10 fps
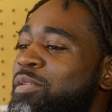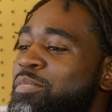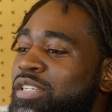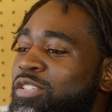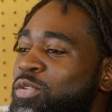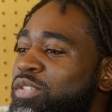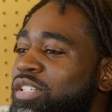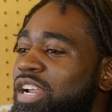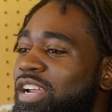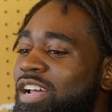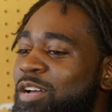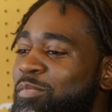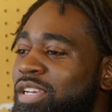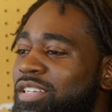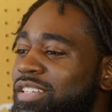a business owner. da, da. I'm
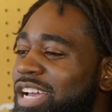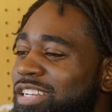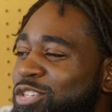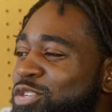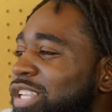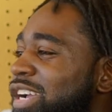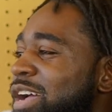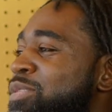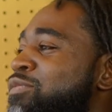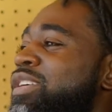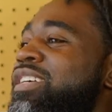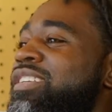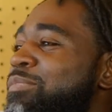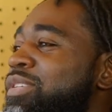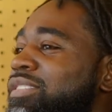like, I do. Like I've been
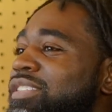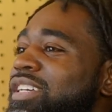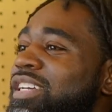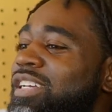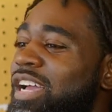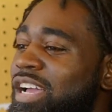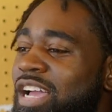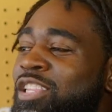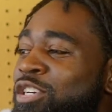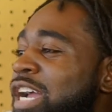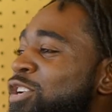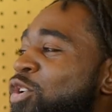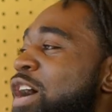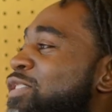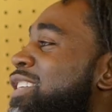reading. I've been, I learned. I
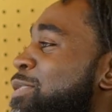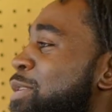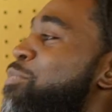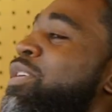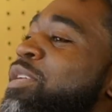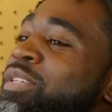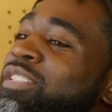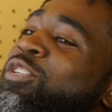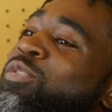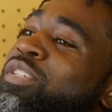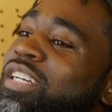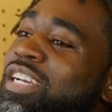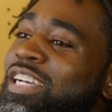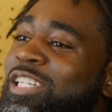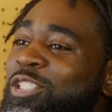know everything about being a business owner.
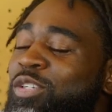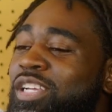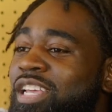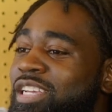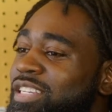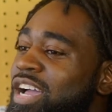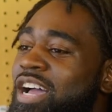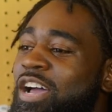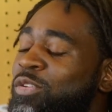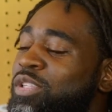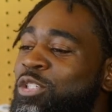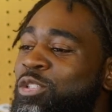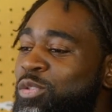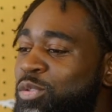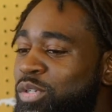So they like, nah, I don't think you
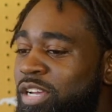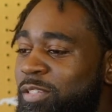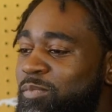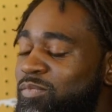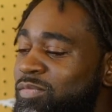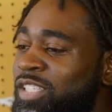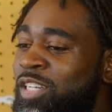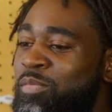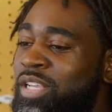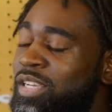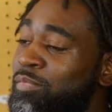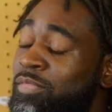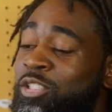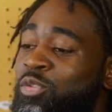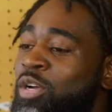should do that. And I'm like,
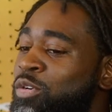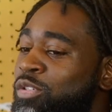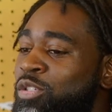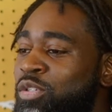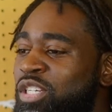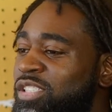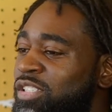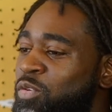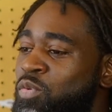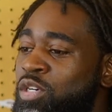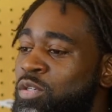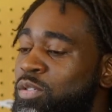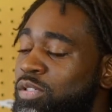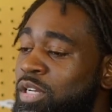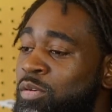this is what I'm gonna do. They is like,
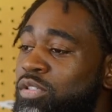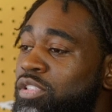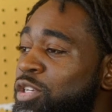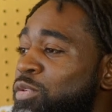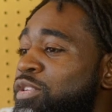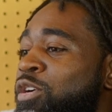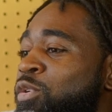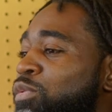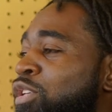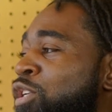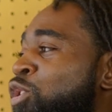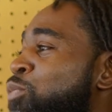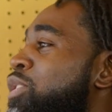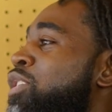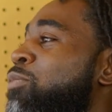well, I'm gonna tell you now. Don't think you're
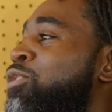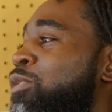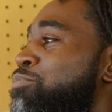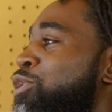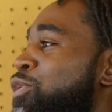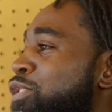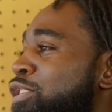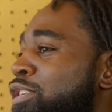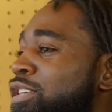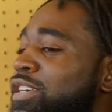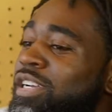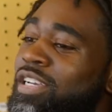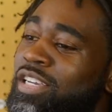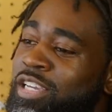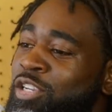gonna become some millionaire
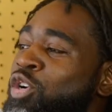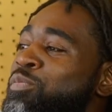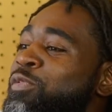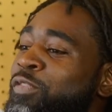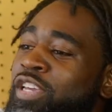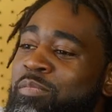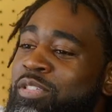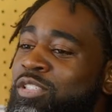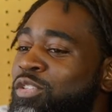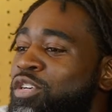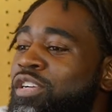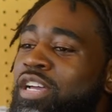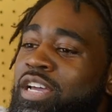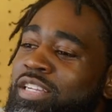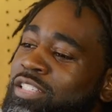and you're gonna be famous and all
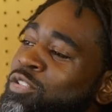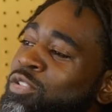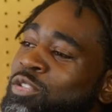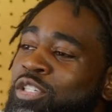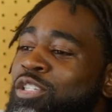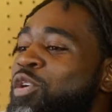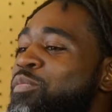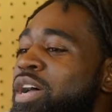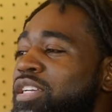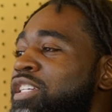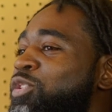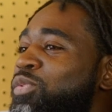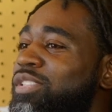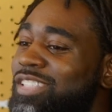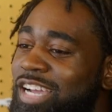that. You need to go back and get
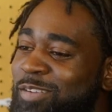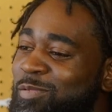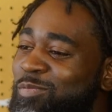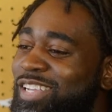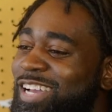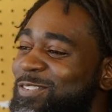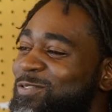you a job. I'm like,